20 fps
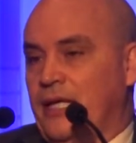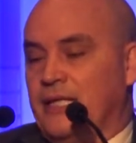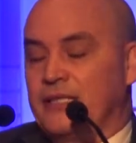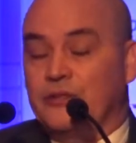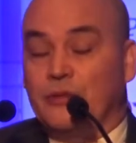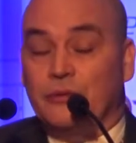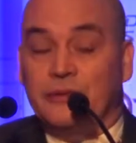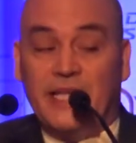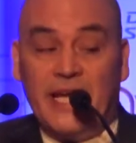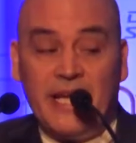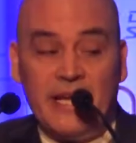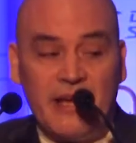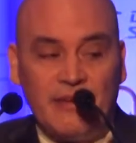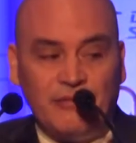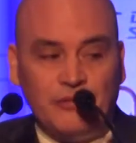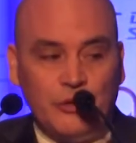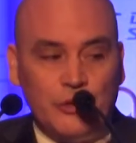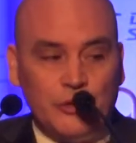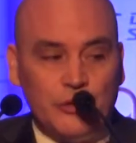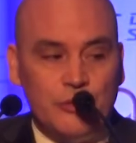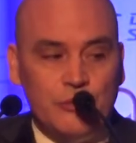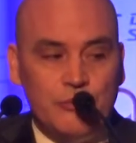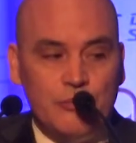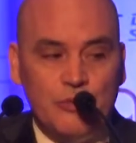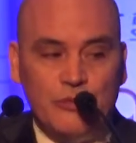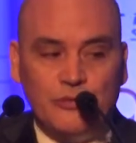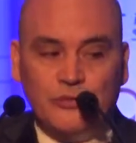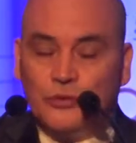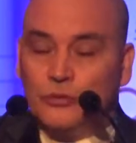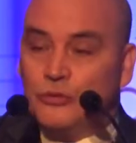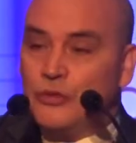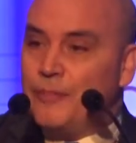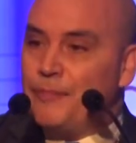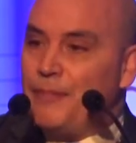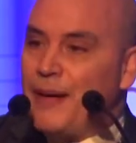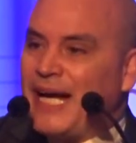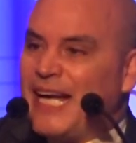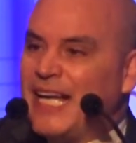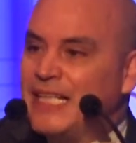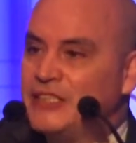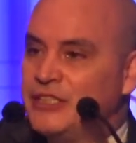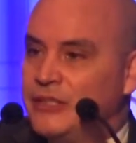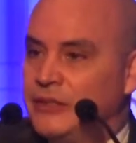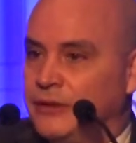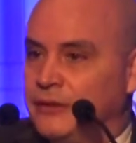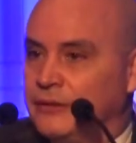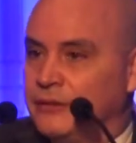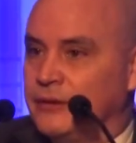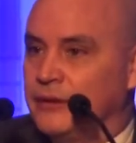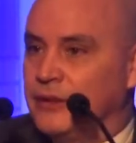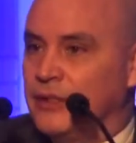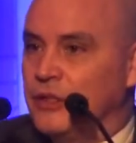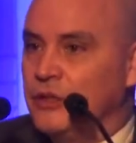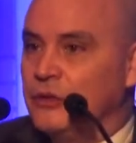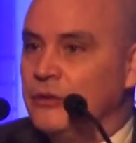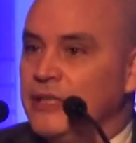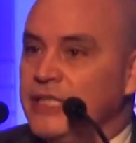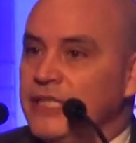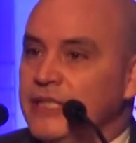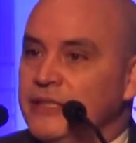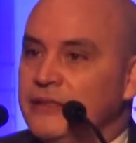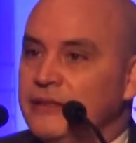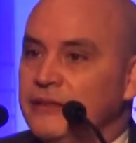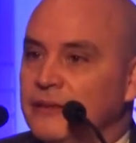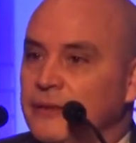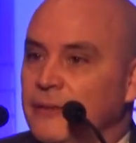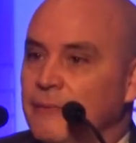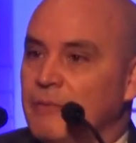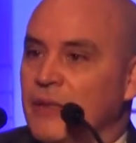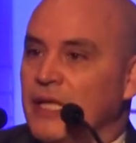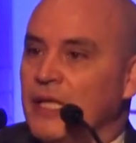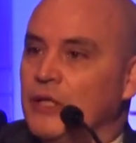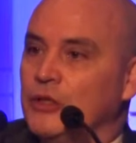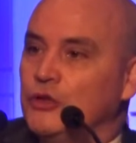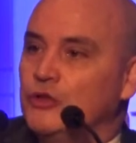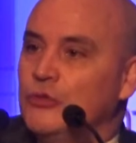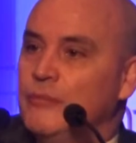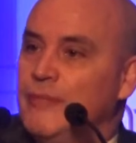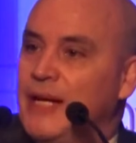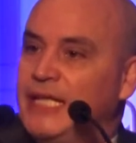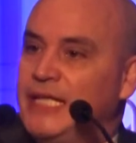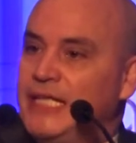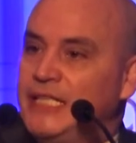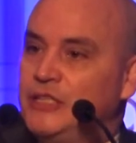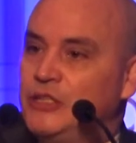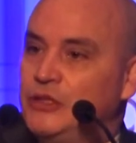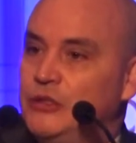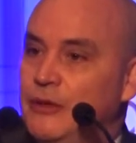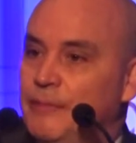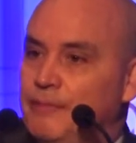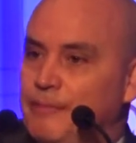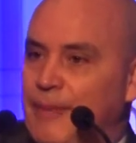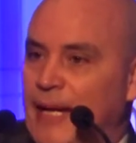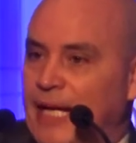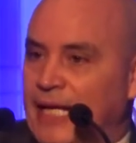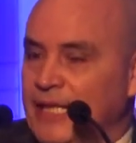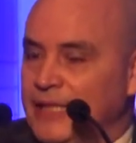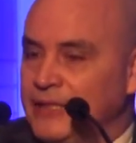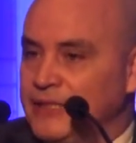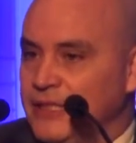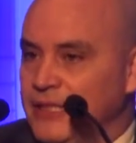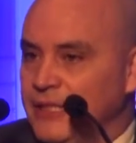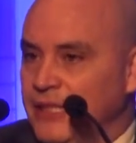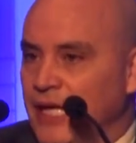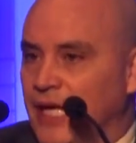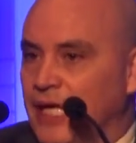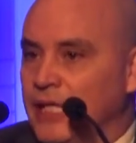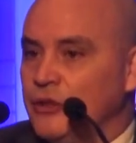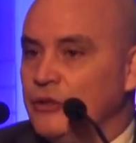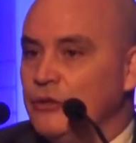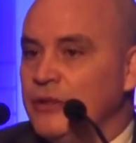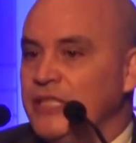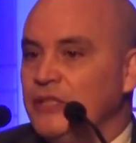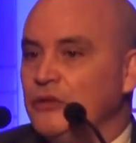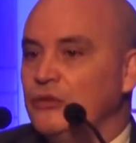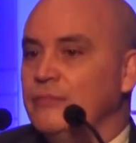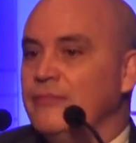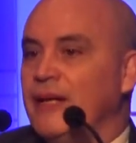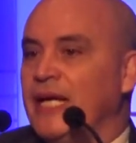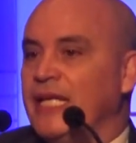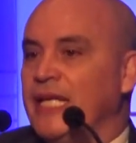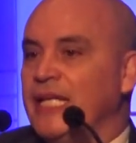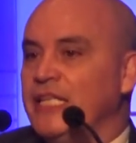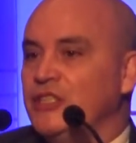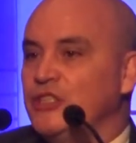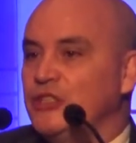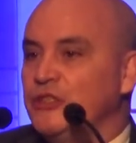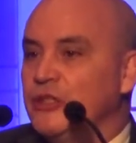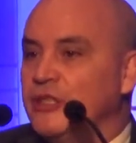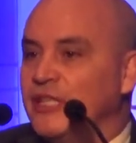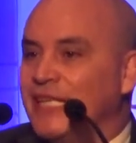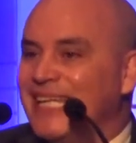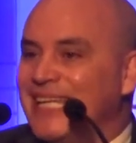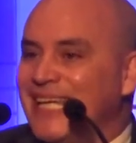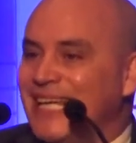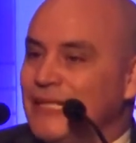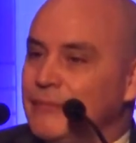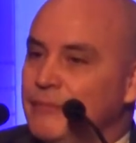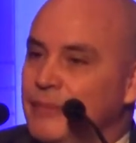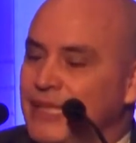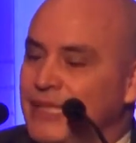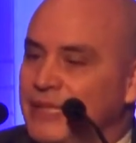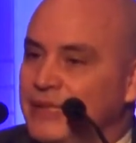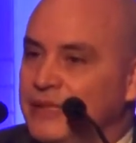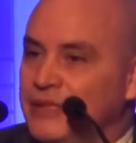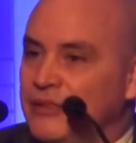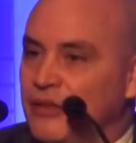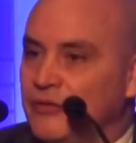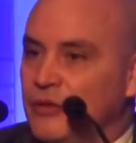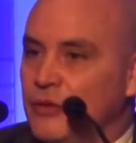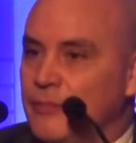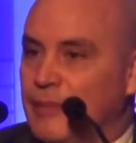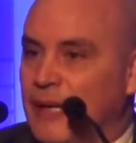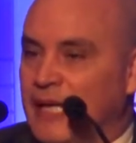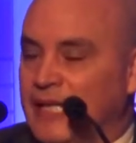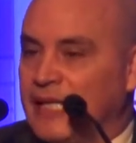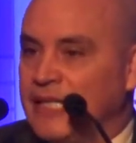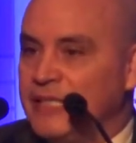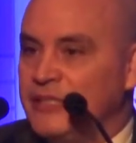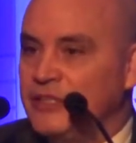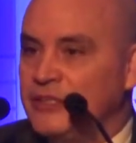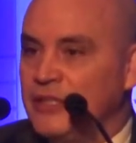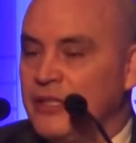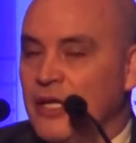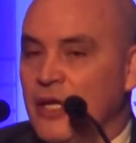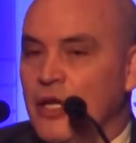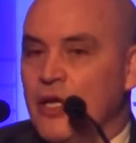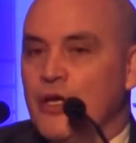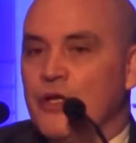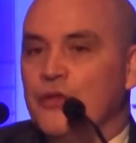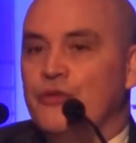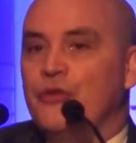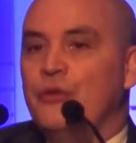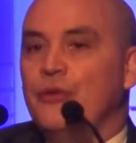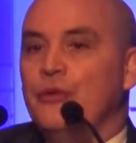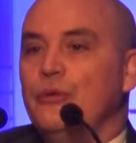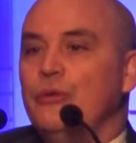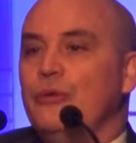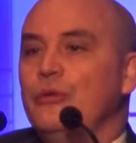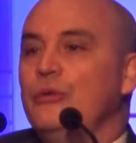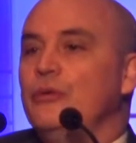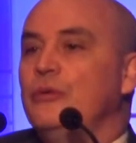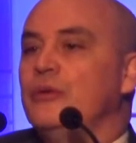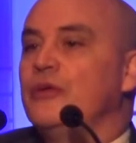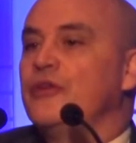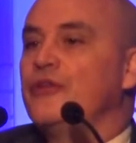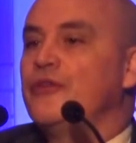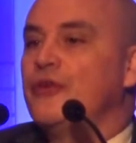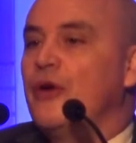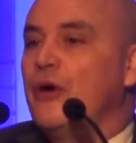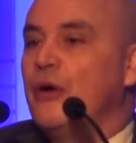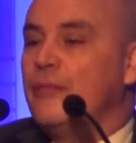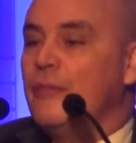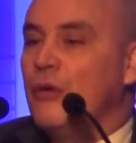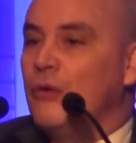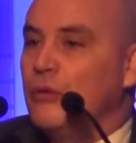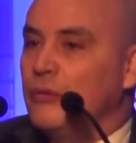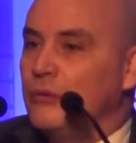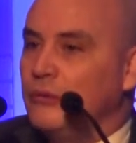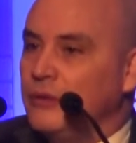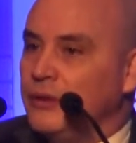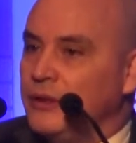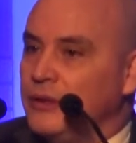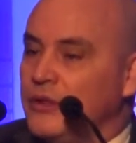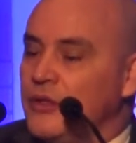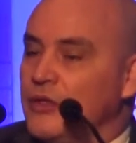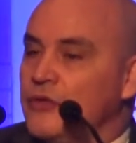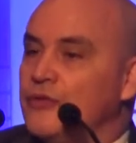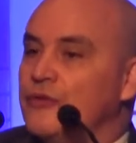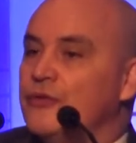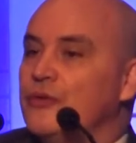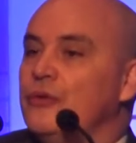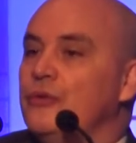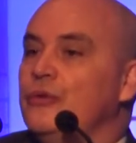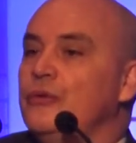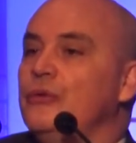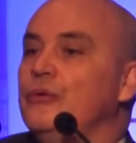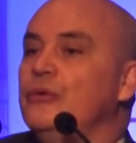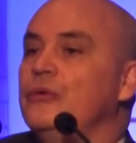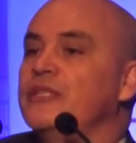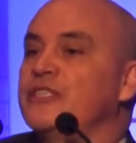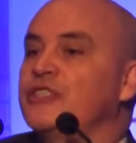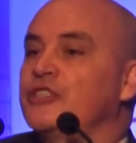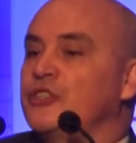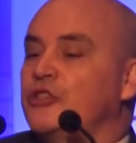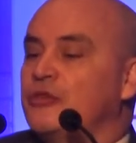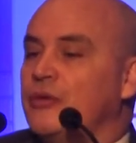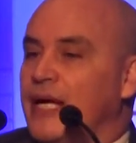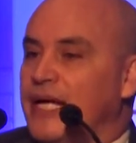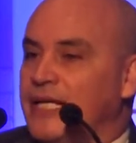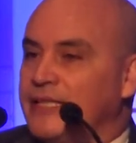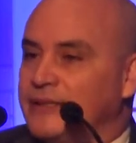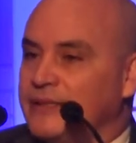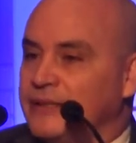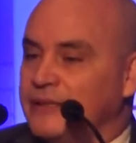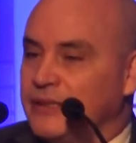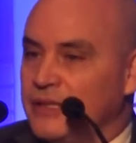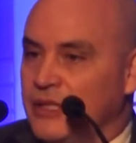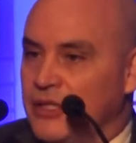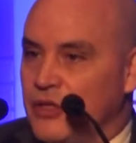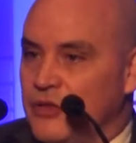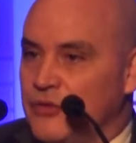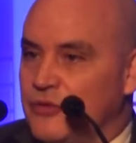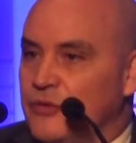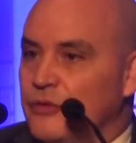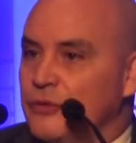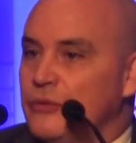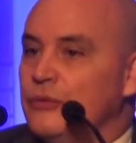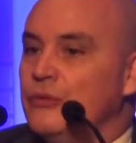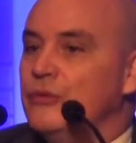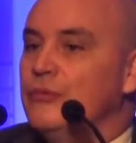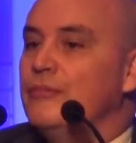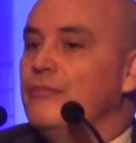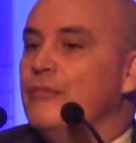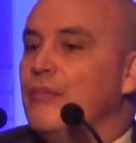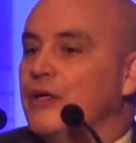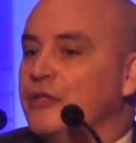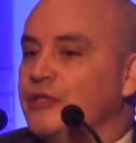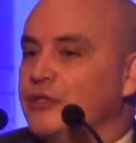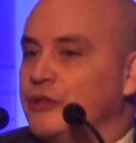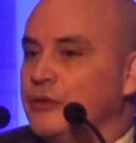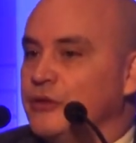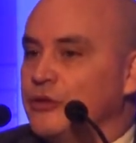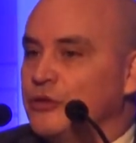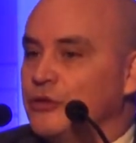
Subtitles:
So then after you move to the packaging, you need to manage the packaging and you need to manage the reliability of the package through thermal, through stress, through moisture.